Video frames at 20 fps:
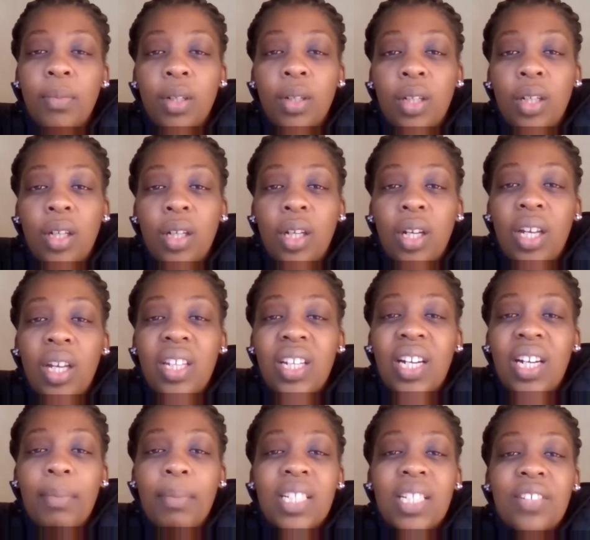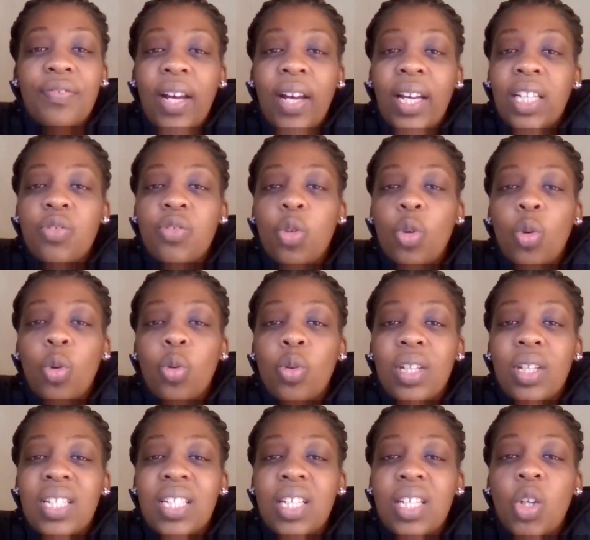and then I must fight for the
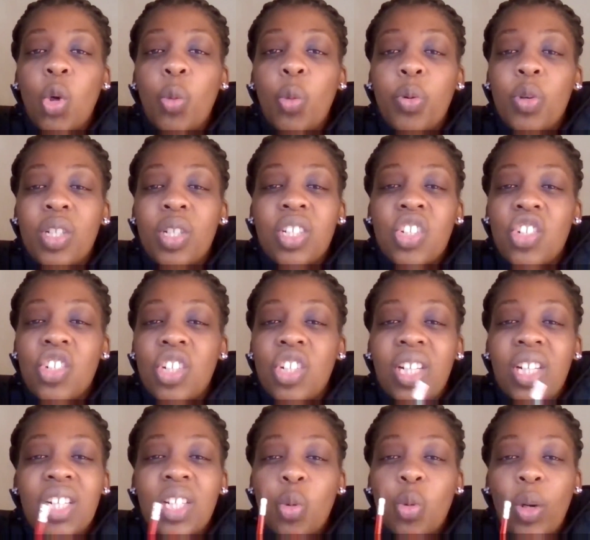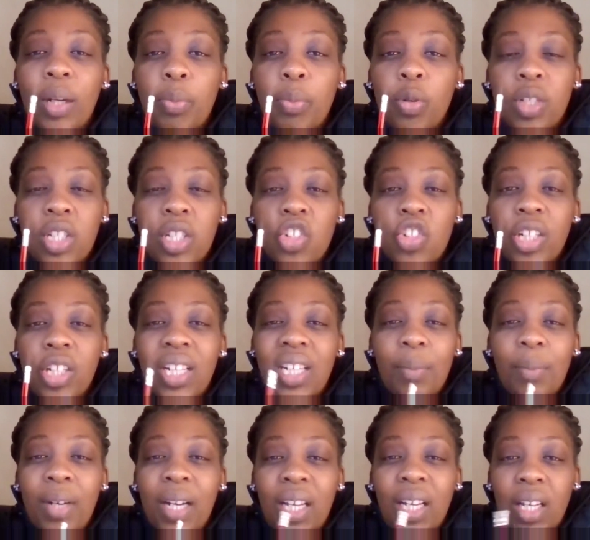CEO position, and it's one position. And I'm
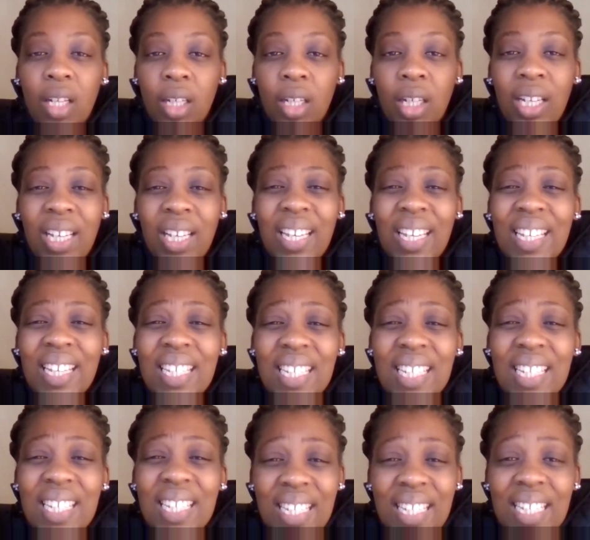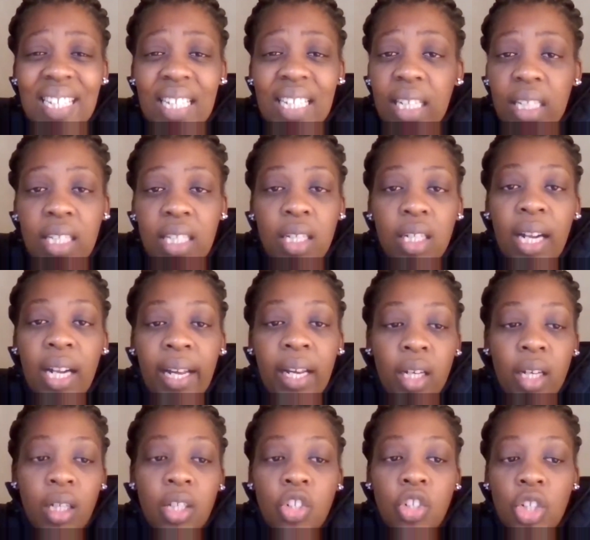like, is this it? Like,
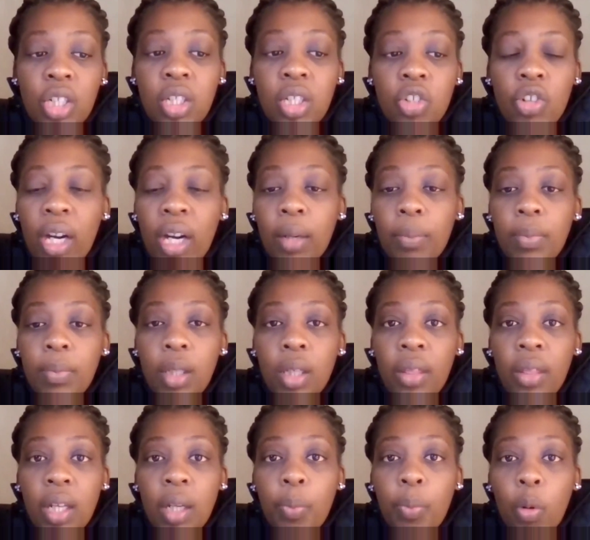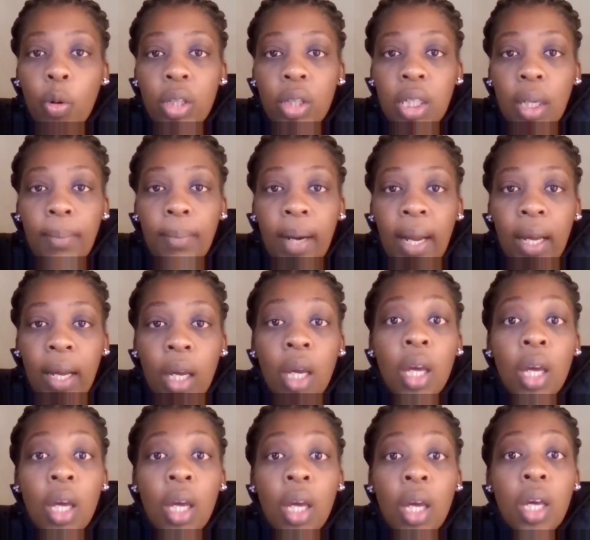it's just struck me at that point. I'm like,
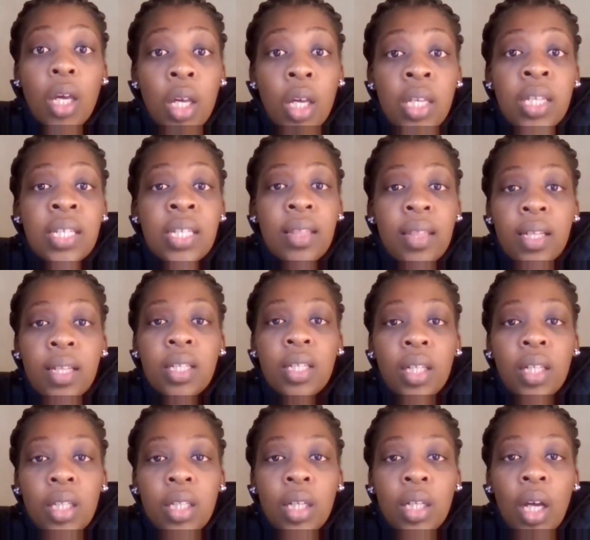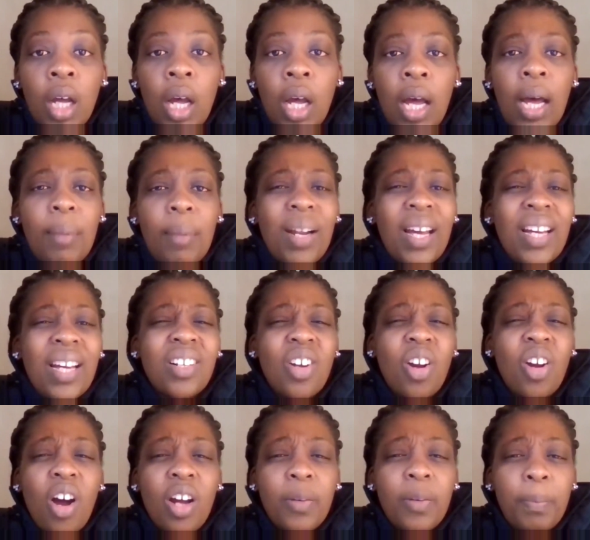is this it? I'm like, it
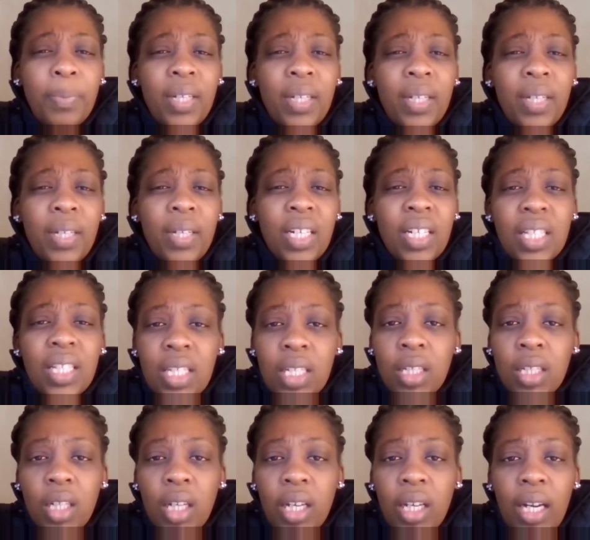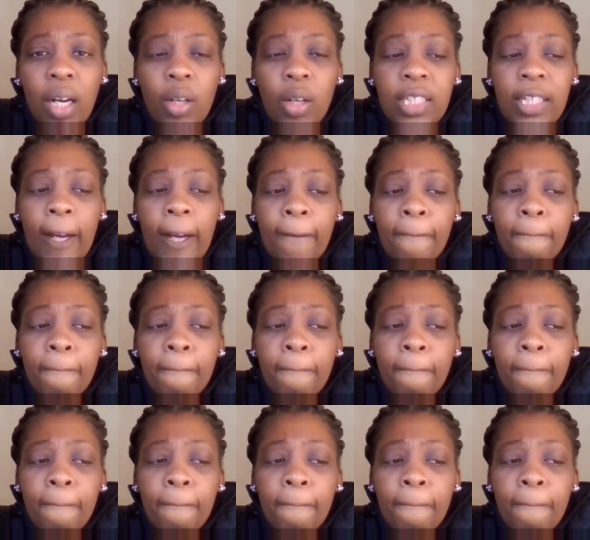can't be it. And I was like,